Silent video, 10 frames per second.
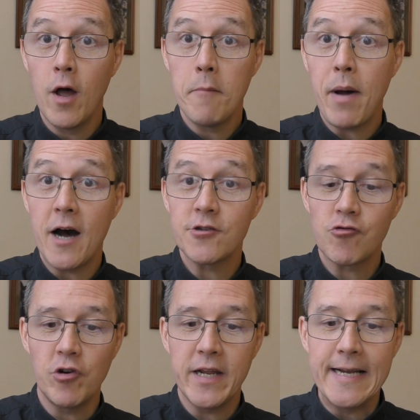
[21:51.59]
pastoral
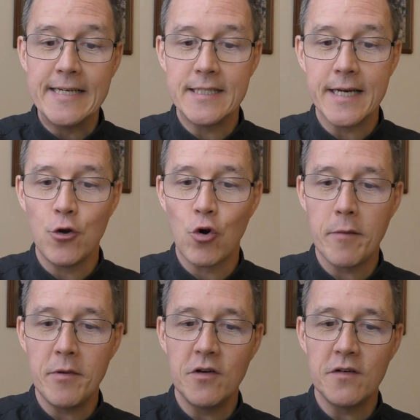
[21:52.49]
needs in your
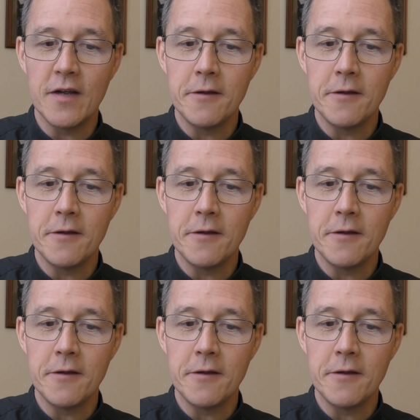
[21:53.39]
community.